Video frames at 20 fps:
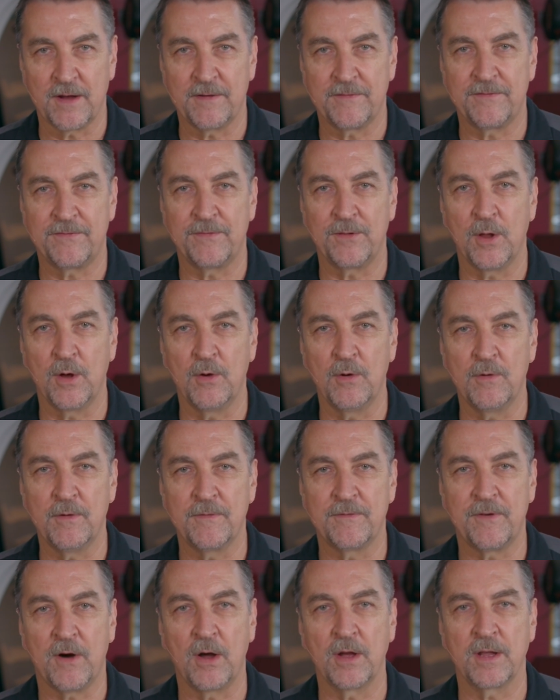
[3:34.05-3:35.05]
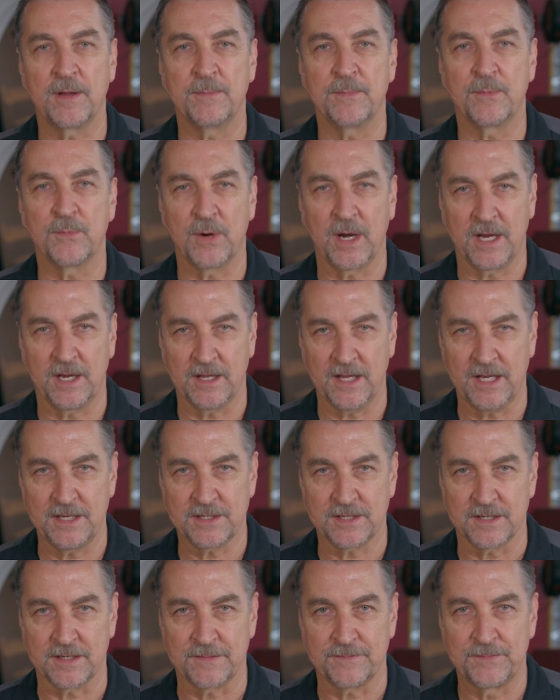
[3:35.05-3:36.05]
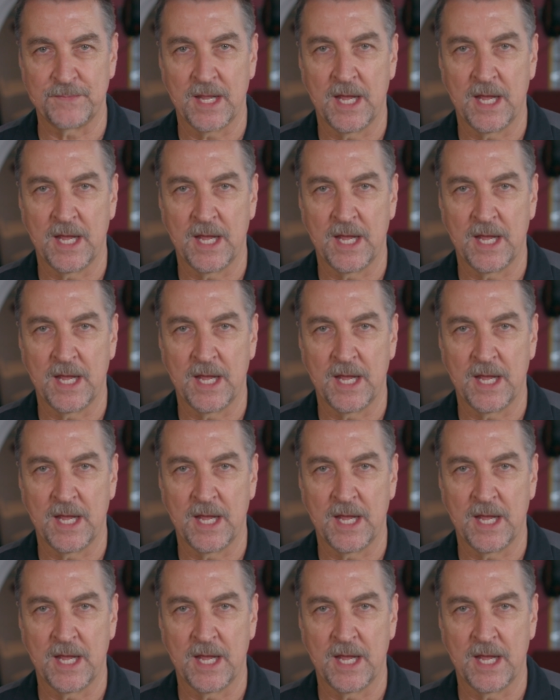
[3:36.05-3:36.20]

flow volume regulation,